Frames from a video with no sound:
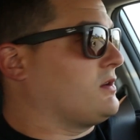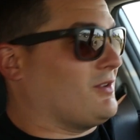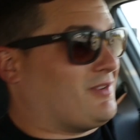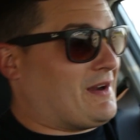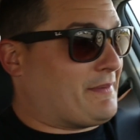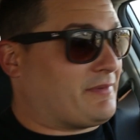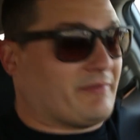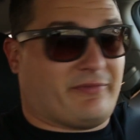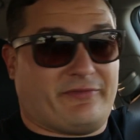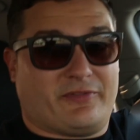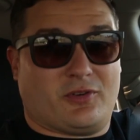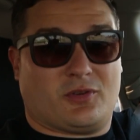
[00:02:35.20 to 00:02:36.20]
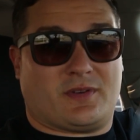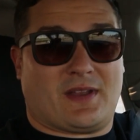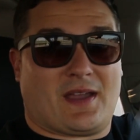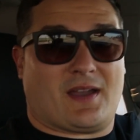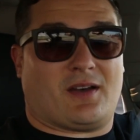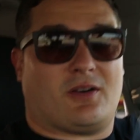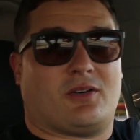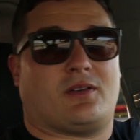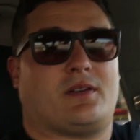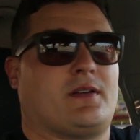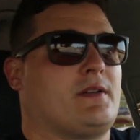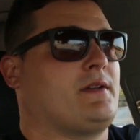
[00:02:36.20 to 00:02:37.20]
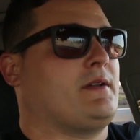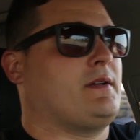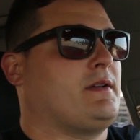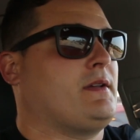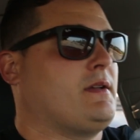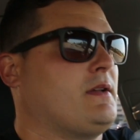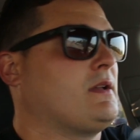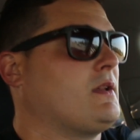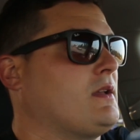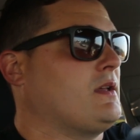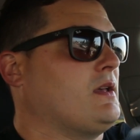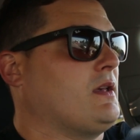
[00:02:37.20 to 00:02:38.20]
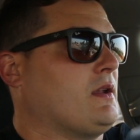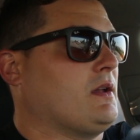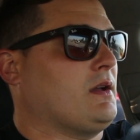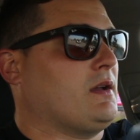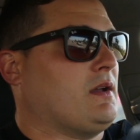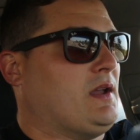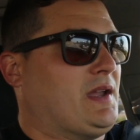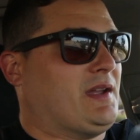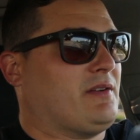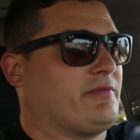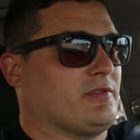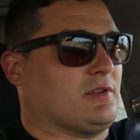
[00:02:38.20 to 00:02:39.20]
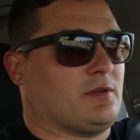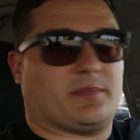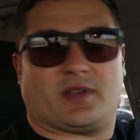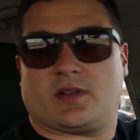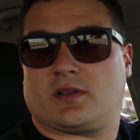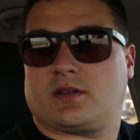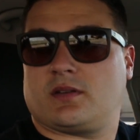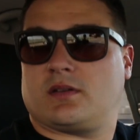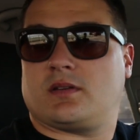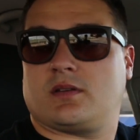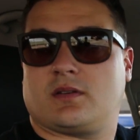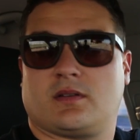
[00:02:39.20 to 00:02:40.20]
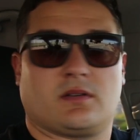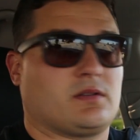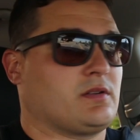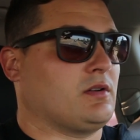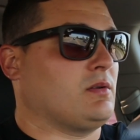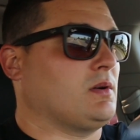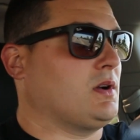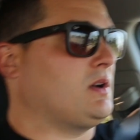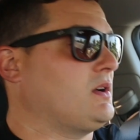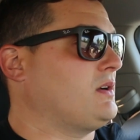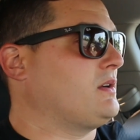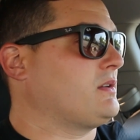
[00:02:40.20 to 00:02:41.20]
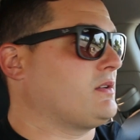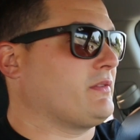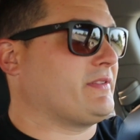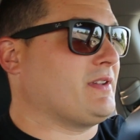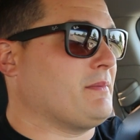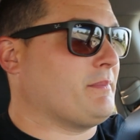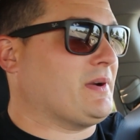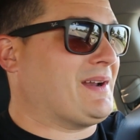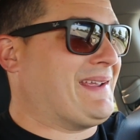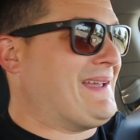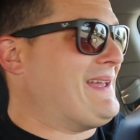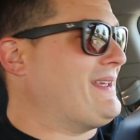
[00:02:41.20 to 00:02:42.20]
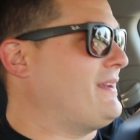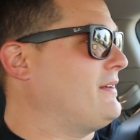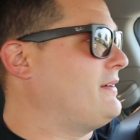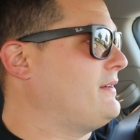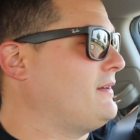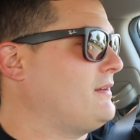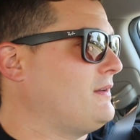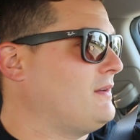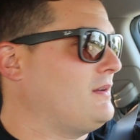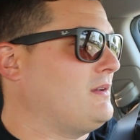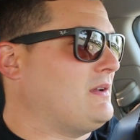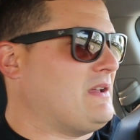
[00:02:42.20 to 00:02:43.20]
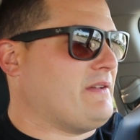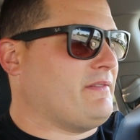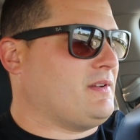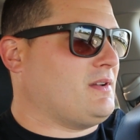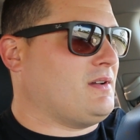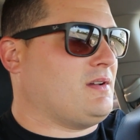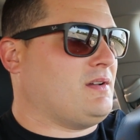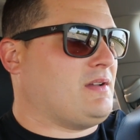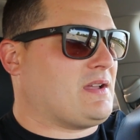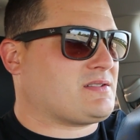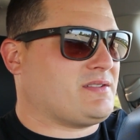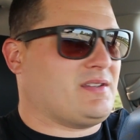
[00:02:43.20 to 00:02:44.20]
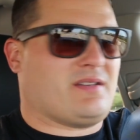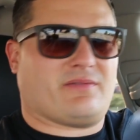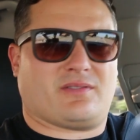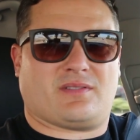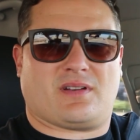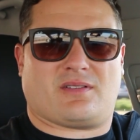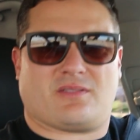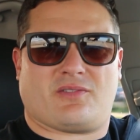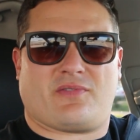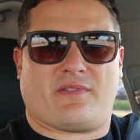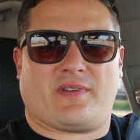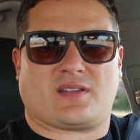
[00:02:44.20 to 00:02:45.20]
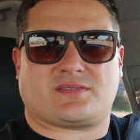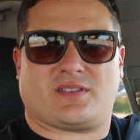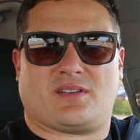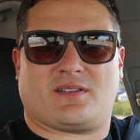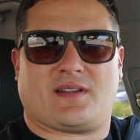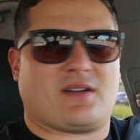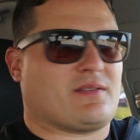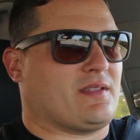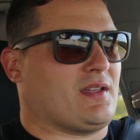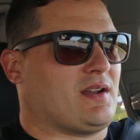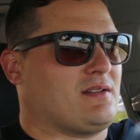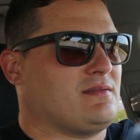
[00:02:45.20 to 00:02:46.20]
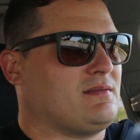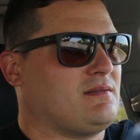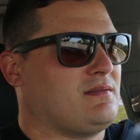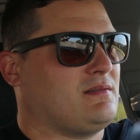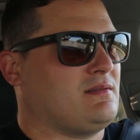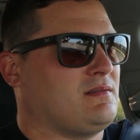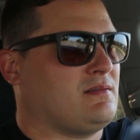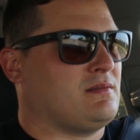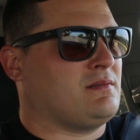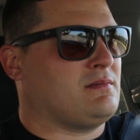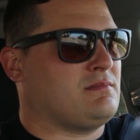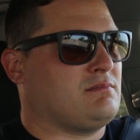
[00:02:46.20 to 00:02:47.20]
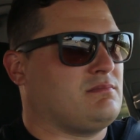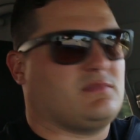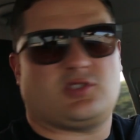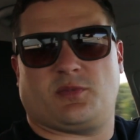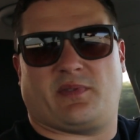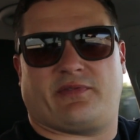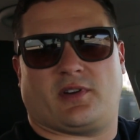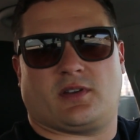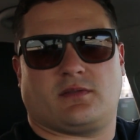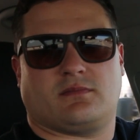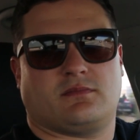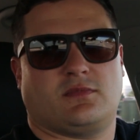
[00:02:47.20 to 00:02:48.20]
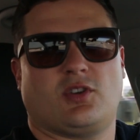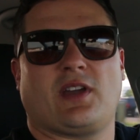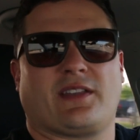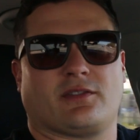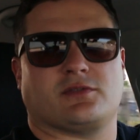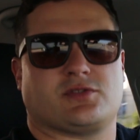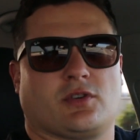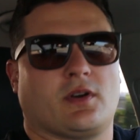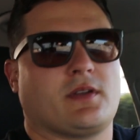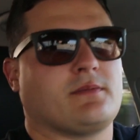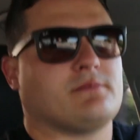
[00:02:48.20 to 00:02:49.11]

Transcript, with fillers: gonna go grab some food now and uh, hang out for a little bit. Go uh, go see buddy Ed. I haven't uh, actually ever, I don't know if I've actually hung out with Ed. Should be fun. You guys will enjoy.